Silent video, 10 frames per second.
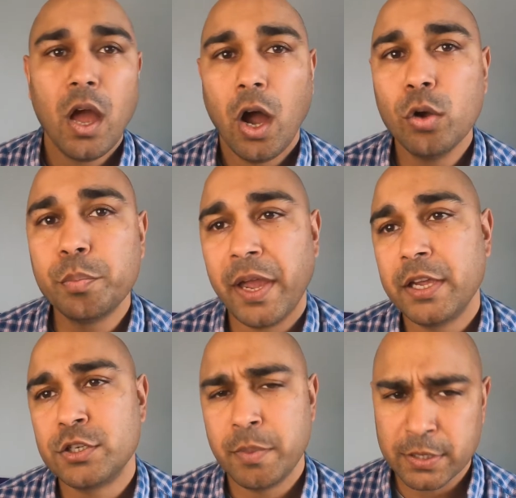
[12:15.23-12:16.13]

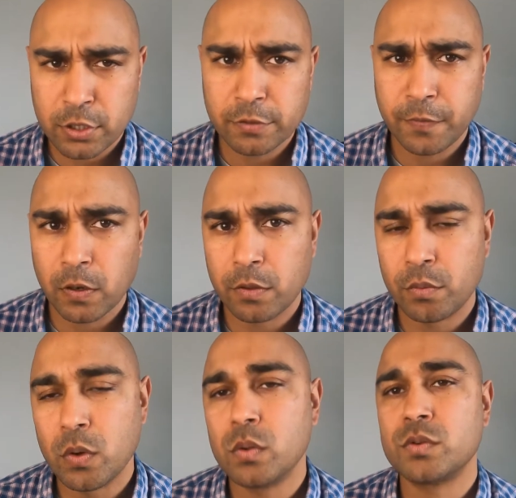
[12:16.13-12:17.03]
Homepage, make sure you follow the
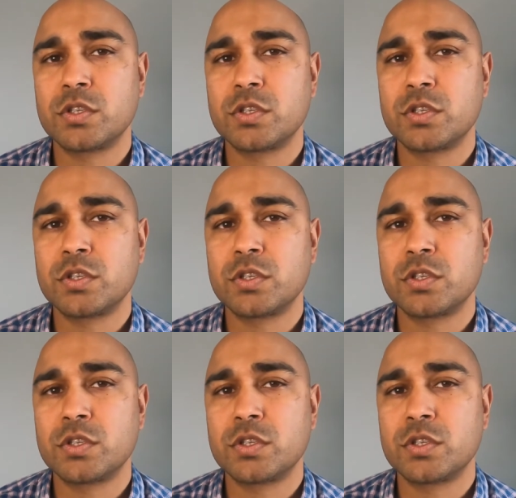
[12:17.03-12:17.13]
rules.